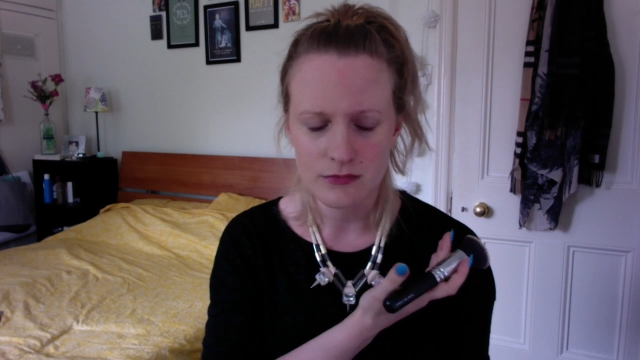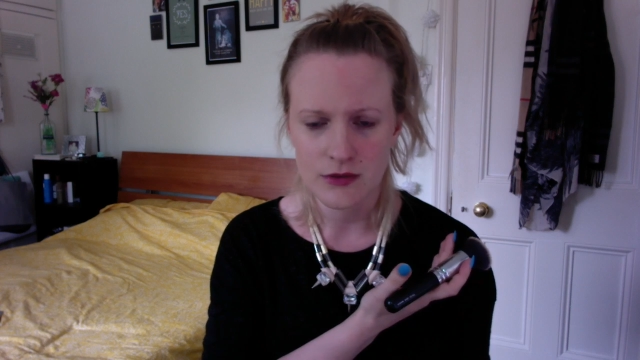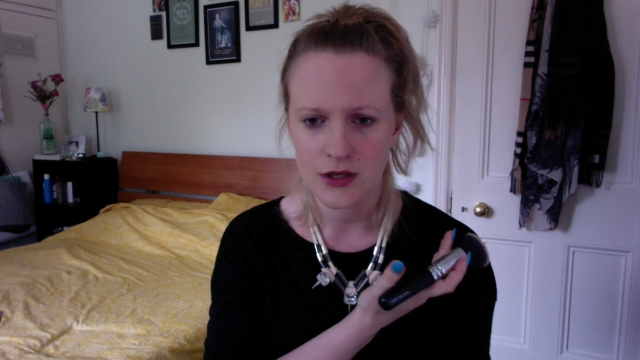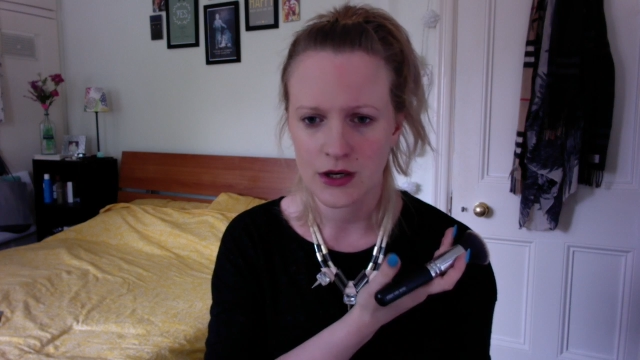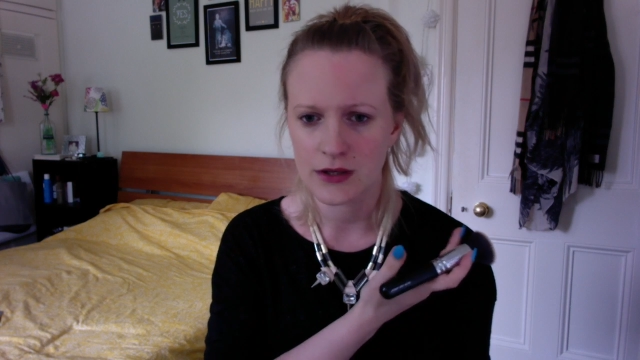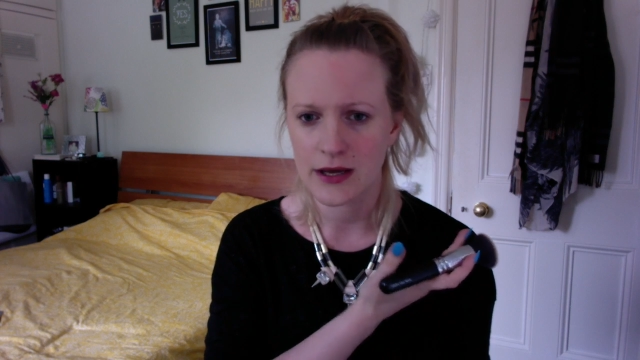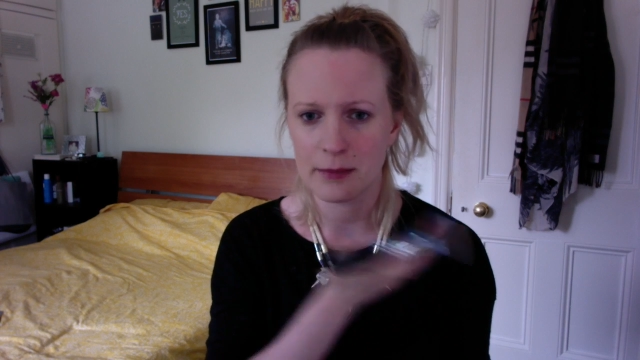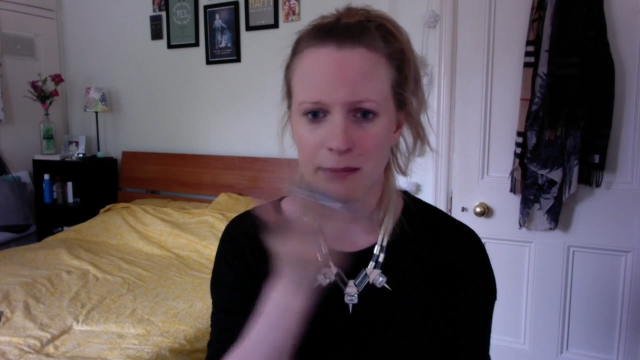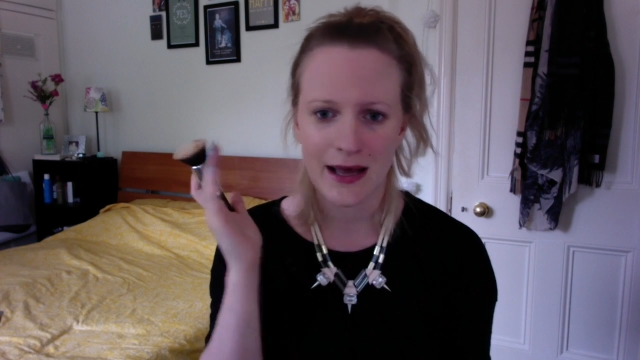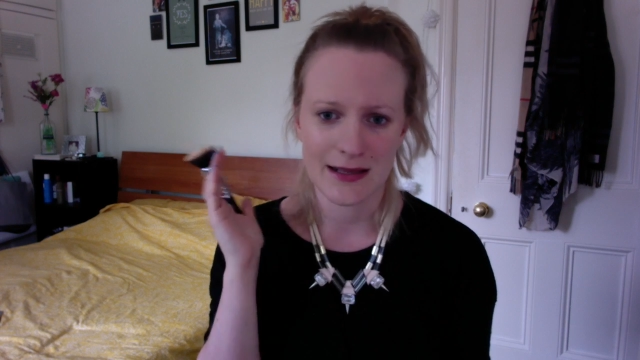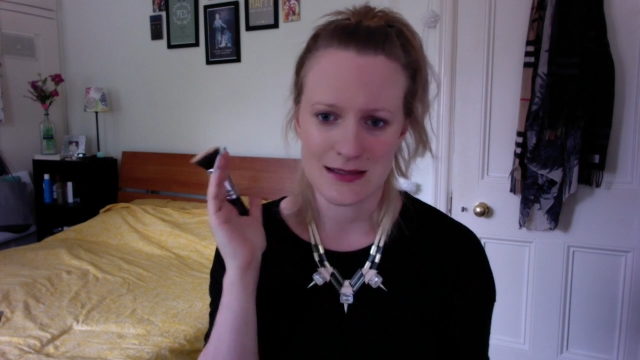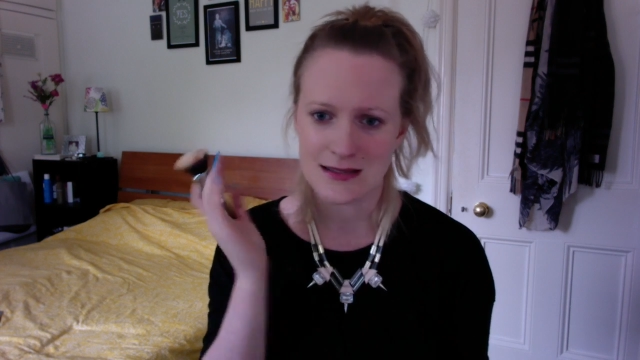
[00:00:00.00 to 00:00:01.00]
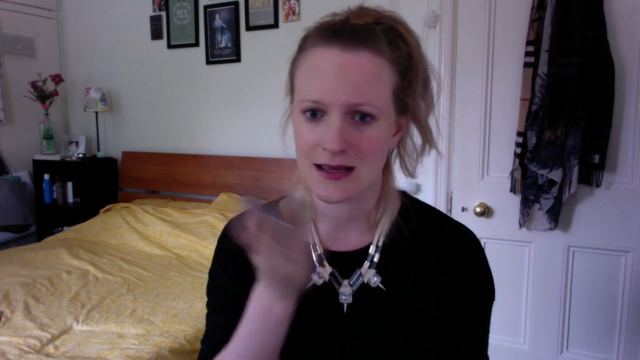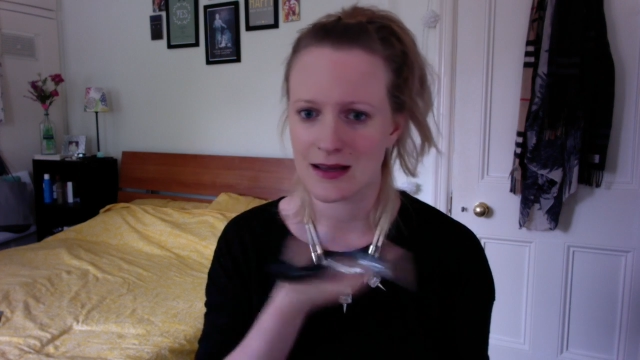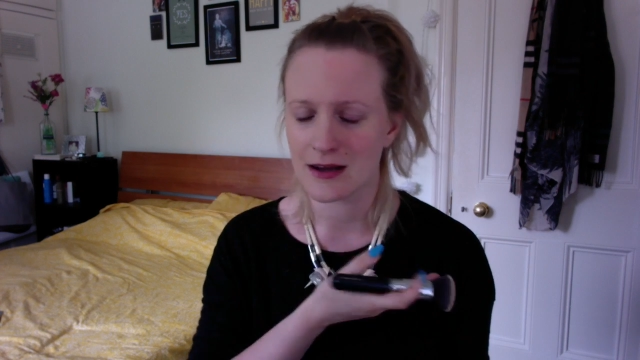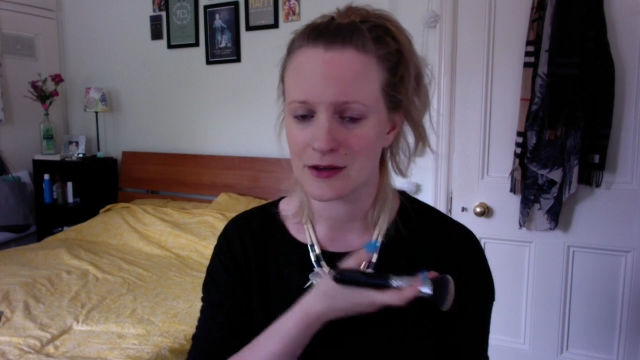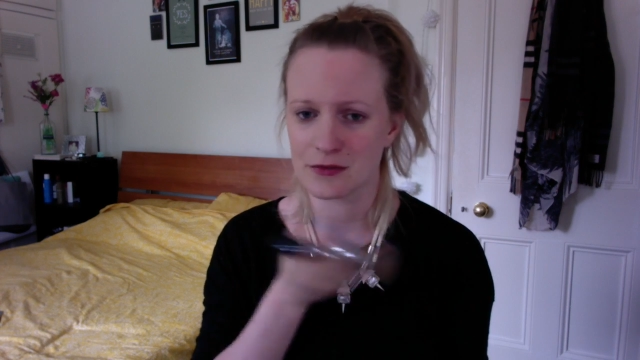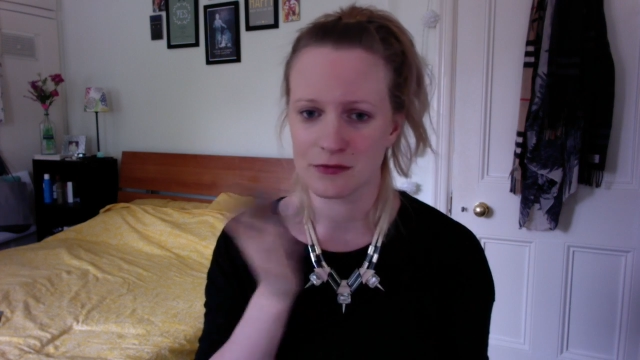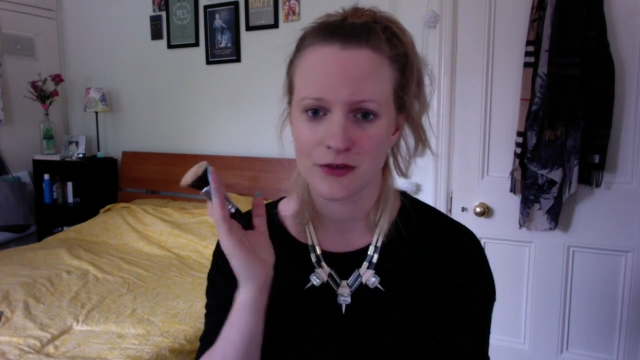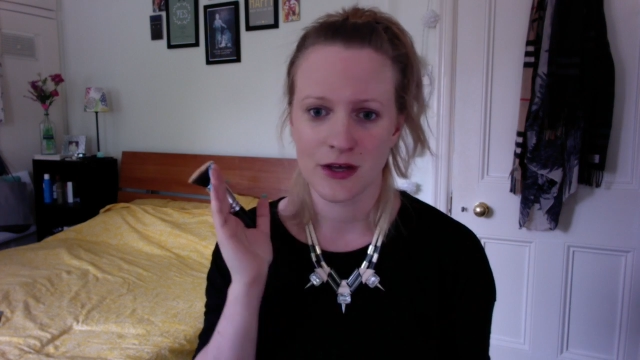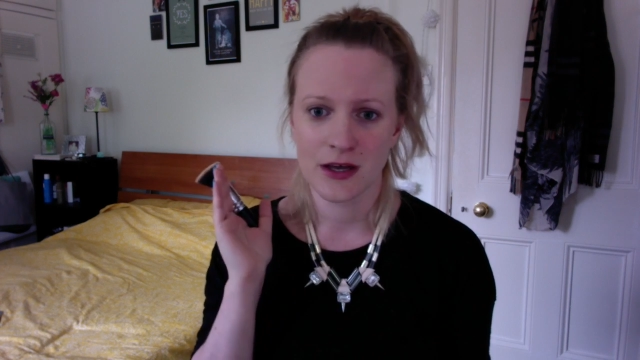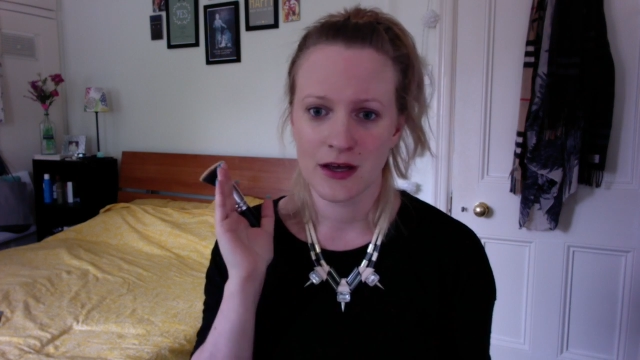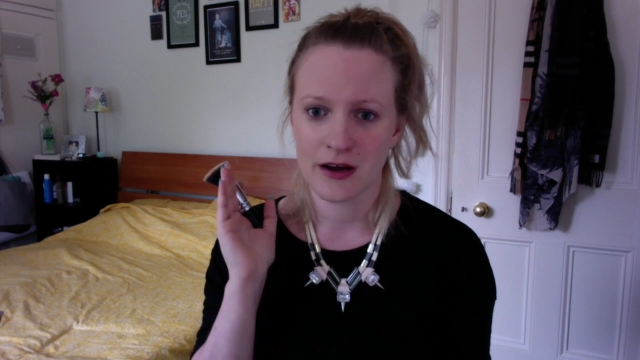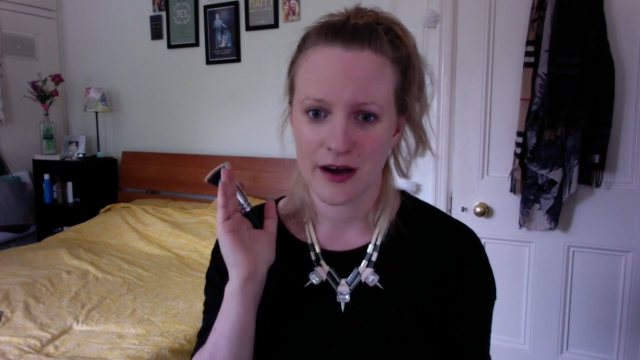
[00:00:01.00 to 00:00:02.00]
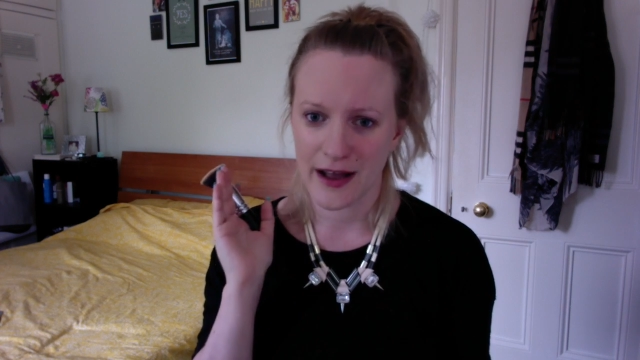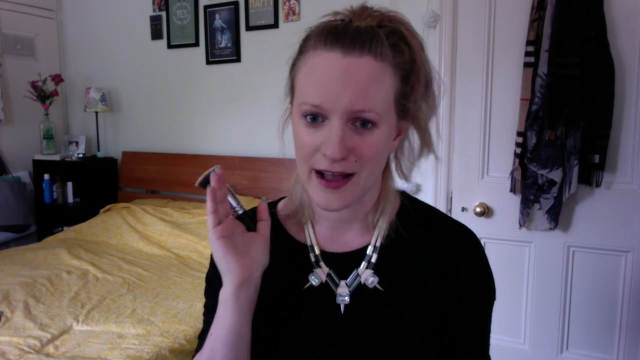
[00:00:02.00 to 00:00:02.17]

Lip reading: you know, like a pan stick kind of I